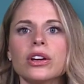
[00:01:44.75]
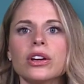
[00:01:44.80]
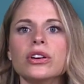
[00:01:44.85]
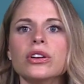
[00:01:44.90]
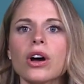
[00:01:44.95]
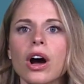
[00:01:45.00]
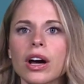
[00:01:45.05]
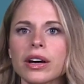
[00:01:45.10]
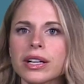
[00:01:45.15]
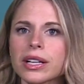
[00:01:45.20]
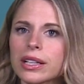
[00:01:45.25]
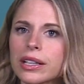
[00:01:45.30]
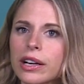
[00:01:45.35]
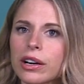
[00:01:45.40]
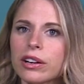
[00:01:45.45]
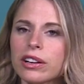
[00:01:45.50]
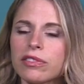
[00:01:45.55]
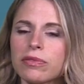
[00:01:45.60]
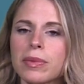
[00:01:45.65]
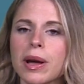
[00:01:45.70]

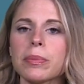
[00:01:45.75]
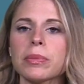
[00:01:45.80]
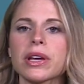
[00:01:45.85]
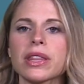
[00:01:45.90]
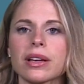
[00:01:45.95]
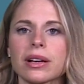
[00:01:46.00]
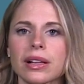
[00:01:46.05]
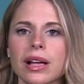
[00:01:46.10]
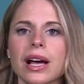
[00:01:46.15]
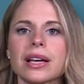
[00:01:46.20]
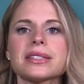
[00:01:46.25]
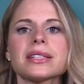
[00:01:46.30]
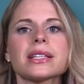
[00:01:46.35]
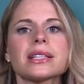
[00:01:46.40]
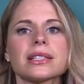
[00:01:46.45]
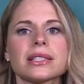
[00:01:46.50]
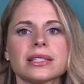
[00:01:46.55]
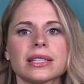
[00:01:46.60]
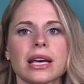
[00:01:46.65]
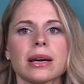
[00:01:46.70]
Non-declarative memory, the classic
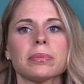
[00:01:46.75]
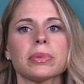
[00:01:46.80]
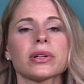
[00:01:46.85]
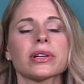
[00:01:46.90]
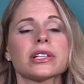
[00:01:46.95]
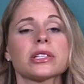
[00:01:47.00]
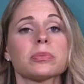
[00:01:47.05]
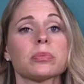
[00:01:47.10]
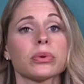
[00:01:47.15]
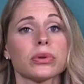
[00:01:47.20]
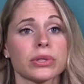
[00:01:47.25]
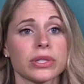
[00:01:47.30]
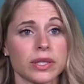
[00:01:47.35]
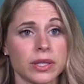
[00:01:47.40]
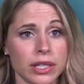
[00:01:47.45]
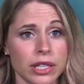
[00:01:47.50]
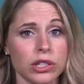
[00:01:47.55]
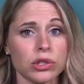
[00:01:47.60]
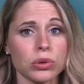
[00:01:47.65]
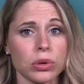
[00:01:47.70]
example is
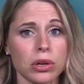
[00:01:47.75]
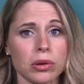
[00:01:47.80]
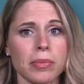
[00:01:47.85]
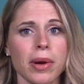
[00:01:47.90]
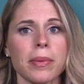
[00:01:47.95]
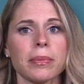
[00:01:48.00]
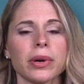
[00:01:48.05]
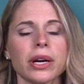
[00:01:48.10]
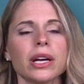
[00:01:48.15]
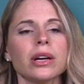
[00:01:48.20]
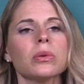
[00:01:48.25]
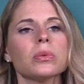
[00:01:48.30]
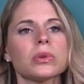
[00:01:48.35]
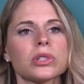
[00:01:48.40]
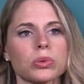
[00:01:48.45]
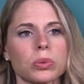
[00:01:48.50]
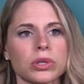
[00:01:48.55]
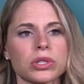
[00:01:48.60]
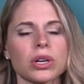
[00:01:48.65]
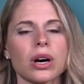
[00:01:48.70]
procedural memory,
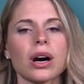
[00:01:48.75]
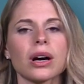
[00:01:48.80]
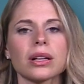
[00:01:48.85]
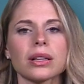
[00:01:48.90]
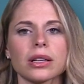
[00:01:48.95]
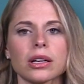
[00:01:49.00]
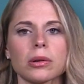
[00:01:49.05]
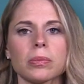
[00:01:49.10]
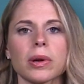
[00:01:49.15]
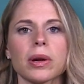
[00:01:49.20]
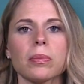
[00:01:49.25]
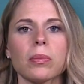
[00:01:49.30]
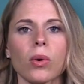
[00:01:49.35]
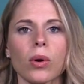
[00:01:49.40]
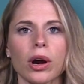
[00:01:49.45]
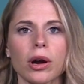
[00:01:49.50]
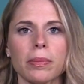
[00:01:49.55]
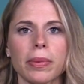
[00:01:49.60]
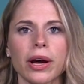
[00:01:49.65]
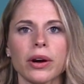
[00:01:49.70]
which we'll talk a little bit
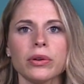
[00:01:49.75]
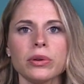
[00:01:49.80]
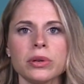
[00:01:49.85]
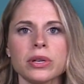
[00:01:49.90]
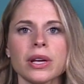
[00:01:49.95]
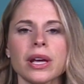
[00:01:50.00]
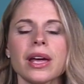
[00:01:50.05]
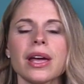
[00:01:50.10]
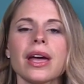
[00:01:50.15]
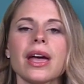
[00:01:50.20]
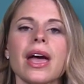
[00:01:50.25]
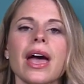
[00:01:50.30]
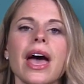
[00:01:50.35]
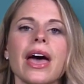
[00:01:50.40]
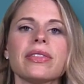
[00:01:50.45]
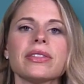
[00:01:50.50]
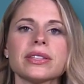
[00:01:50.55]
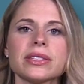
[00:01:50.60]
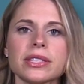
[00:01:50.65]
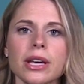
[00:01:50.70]
more about.
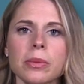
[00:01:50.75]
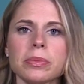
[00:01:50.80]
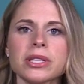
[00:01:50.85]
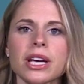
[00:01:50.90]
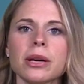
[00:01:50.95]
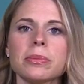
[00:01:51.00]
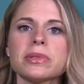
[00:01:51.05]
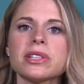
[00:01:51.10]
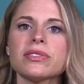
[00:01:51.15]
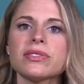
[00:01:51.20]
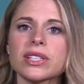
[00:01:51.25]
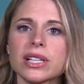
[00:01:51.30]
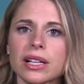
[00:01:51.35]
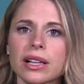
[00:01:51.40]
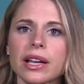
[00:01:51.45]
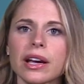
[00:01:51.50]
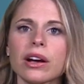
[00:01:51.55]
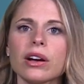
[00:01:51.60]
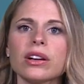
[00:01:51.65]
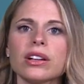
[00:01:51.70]
And the subtypes of
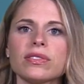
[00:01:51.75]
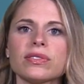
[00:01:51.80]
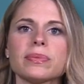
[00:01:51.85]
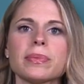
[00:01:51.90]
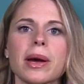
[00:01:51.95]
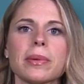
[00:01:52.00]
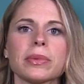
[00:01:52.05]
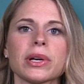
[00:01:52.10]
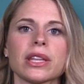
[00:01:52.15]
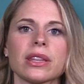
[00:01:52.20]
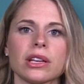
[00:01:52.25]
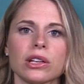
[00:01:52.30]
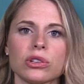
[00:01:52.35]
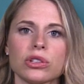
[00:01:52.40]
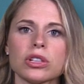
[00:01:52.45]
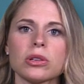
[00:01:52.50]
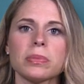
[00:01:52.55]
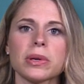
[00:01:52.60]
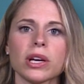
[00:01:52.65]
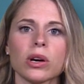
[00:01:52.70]
declarative memory that you
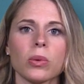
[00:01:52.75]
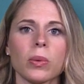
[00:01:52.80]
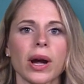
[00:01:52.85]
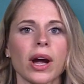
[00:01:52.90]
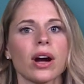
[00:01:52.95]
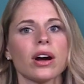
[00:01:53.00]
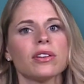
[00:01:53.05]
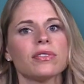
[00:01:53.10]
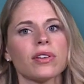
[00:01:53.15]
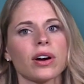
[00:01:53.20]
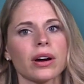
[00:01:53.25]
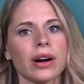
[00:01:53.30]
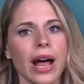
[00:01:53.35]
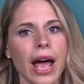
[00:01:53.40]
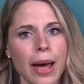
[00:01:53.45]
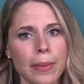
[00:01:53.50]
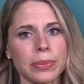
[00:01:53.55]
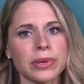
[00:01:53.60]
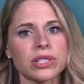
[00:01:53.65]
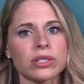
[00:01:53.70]
should be aware of are
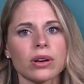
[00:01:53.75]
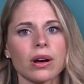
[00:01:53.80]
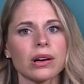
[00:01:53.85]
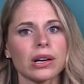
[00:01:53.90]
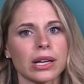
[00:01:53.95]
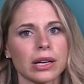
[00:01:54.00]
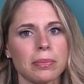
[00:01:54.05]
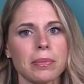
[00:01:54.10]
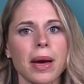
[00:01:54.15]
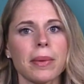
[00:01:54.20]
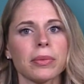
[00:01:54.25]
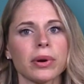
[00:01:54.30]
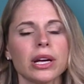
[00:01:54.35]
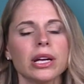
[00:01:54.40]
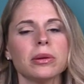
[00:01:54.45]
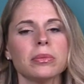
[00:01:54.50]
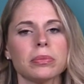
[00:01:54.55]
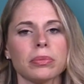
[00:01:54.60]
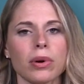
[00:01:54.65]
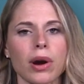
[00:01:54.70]
episodic
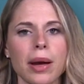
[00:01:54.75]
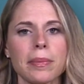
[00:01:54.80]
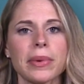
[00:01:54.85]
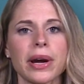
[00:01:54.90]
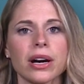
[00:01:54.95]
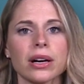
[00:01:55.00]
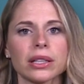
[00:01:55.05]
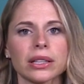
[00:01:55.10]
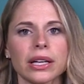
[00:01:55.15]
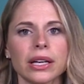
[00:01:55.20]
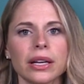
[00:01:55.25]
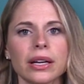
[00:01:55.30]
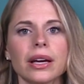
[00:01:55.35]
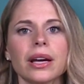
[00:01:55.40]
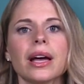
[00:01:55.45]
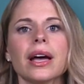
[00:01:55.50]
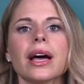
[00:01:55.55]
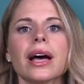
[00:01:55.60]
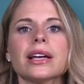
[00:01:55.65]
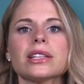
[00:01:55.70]
memory, primarily,
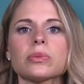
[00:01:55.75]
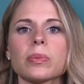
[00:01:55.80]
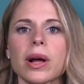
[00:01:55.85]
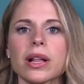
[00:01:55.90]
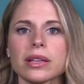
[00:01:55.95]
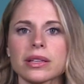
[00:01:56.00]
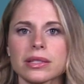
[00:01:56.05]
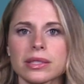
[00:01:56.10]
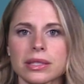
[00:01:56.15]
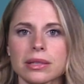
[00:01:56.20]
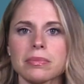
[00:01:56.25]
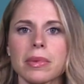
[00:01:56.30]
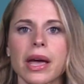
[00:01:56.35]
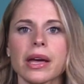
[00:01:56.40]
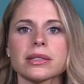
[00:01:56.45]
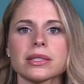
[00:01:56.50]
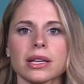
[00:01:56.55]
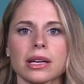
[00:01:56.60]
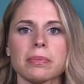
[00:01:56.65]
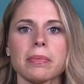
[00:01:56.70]
as well as
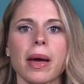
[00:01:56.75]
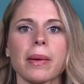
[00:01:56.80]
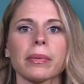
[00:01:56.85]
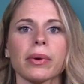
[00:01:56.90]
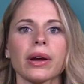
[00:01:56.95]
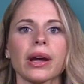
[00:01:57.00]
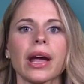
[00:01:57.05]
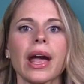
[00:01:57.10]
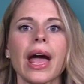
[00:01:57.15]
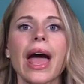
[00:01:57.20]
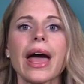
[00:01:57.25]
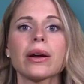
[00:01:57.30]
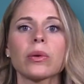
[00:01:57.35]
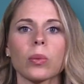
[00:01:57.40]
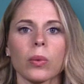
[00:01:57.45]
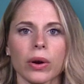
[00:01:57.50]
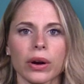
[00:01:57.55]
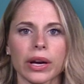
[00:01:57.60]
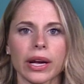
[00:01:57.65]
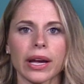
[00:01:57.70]
semantic memory and
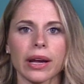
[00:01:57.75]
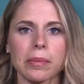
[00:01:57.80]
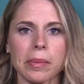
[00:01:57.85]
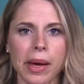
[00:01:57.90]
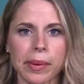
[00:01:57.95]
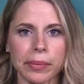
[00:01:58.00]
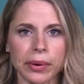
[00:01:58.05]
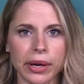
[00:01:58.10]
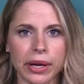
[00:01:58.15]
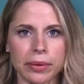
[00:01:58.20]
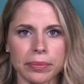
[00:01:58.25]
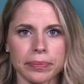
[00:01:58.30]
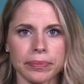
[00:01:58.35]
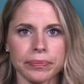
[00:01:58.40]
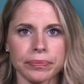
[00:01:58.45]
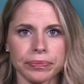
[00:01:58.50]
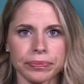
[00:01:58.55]
working memory.